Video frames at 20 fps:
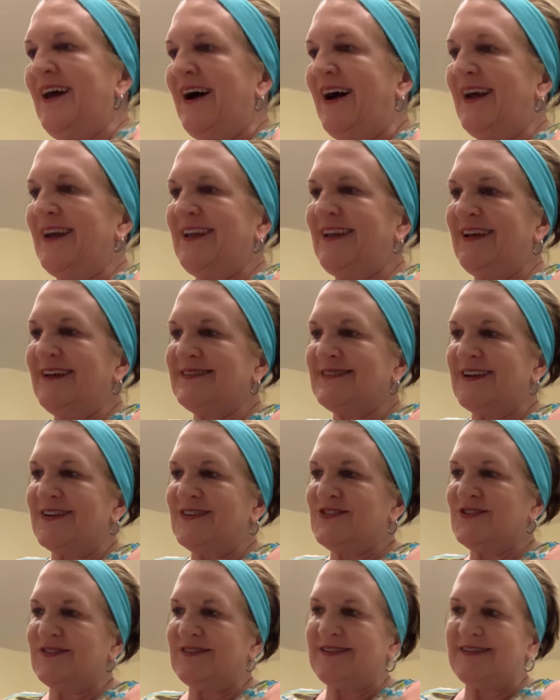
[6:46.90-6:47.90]
I guess I
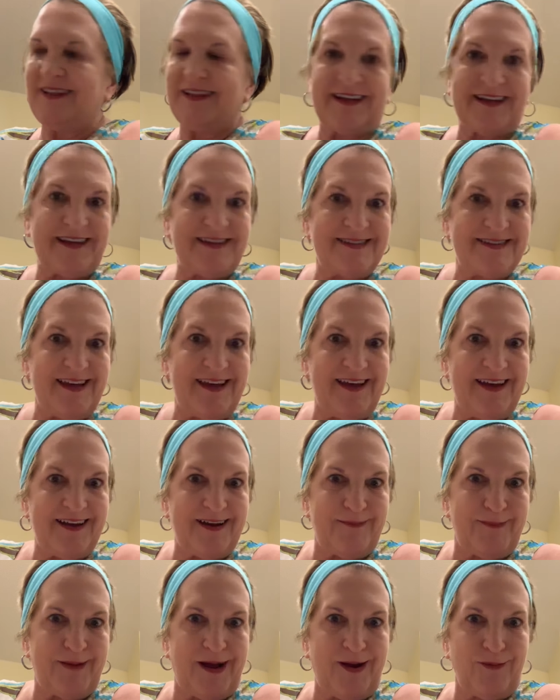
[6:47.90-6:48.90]
should, like I said,
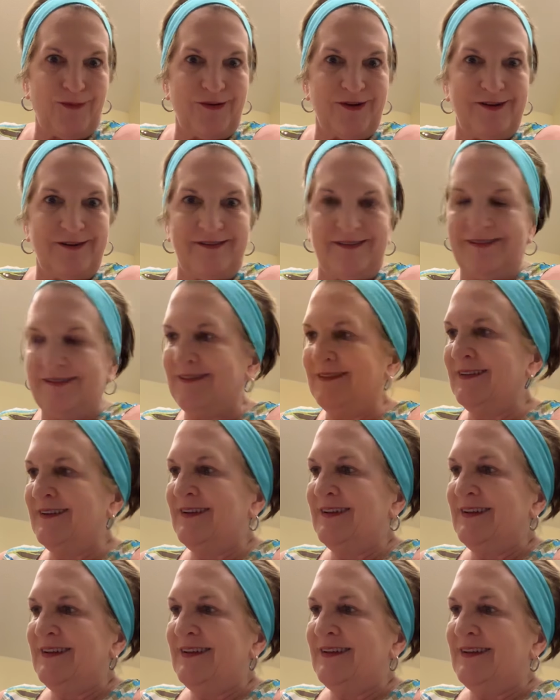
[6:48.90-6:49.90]
I'm not real
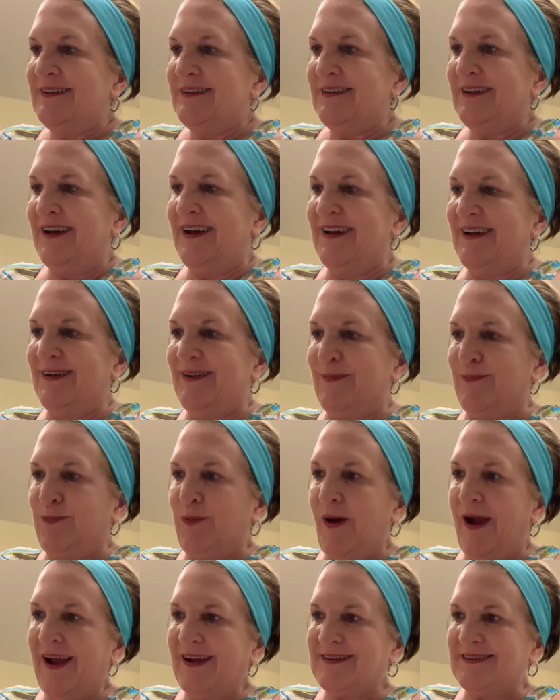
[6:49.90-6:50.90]

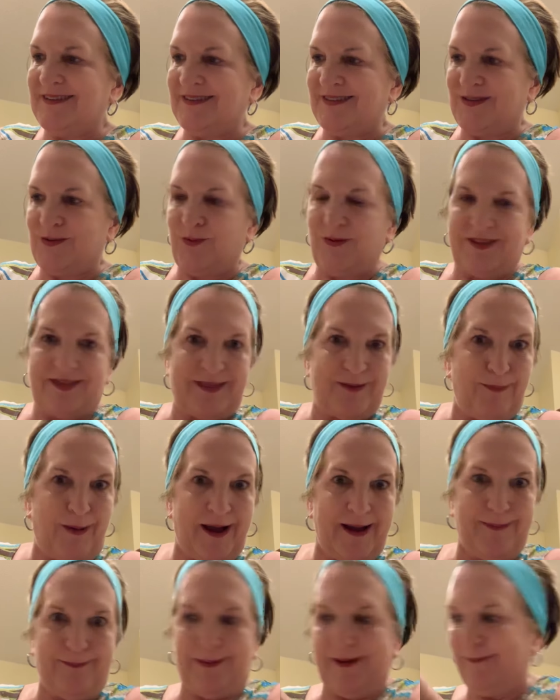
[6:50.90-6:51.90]
practiced with the
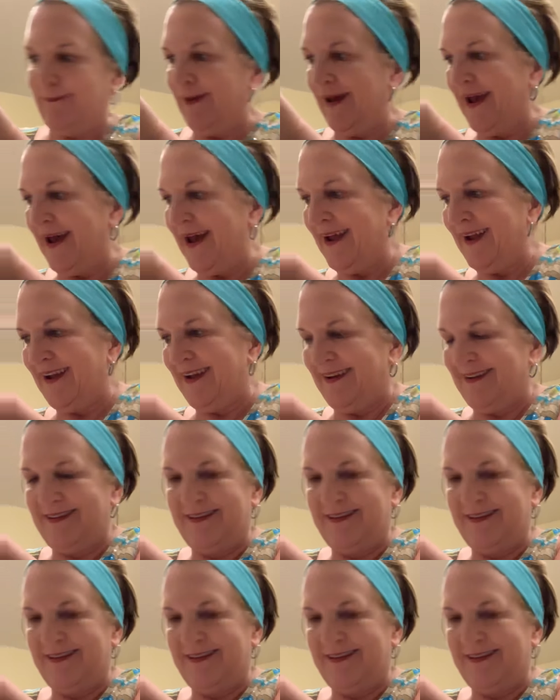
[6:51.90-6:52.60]
piping bag.